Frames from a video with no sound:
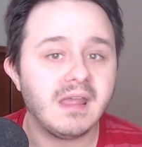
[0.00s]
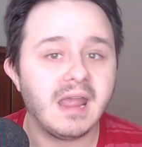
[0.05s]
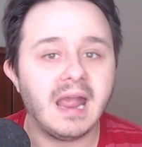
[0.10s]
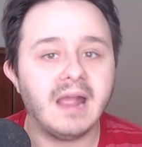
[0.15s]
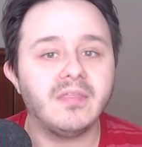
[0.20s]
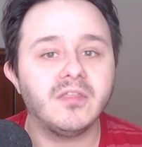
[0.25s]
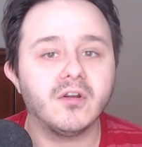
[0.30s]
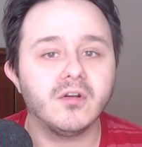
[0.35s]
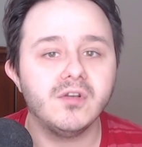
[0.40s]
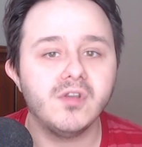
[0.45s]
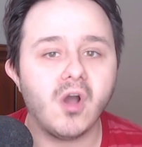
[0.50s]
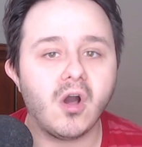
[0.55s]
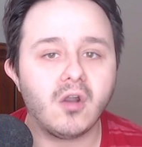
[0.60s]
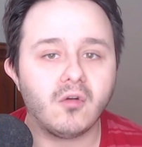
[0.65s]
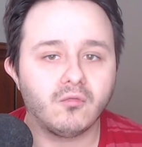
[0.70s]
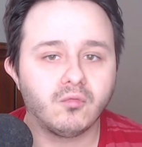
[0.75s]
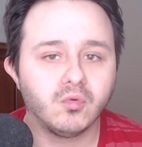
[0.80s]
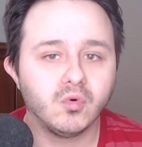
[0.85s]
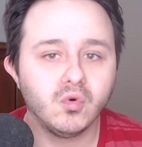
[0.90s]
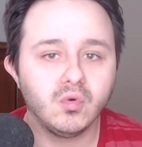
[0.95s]
and they're
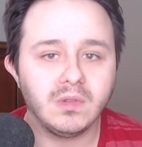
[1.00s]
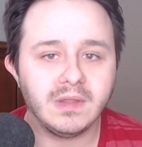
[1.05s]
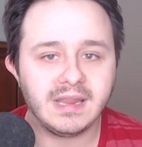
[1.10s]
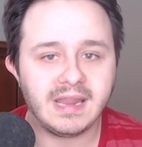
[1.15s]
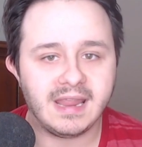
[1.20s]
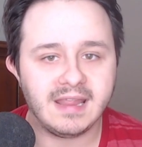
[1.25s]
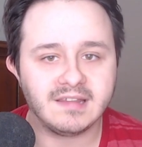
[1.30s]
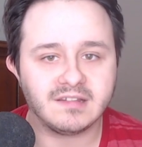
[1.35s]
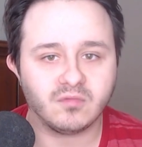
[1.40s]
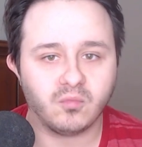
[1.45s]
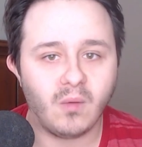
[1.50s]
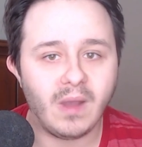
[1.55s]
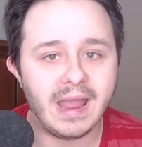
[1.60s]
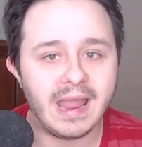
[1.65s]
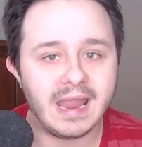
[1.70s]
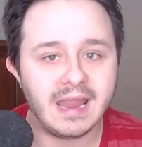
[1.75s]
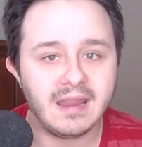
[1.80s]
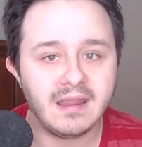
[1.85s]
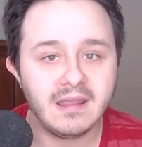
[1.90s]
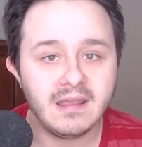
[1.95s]
not ruling his
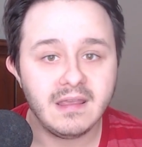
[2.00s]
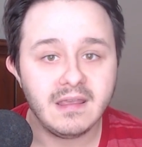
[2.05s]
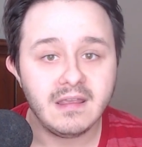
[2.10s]
way.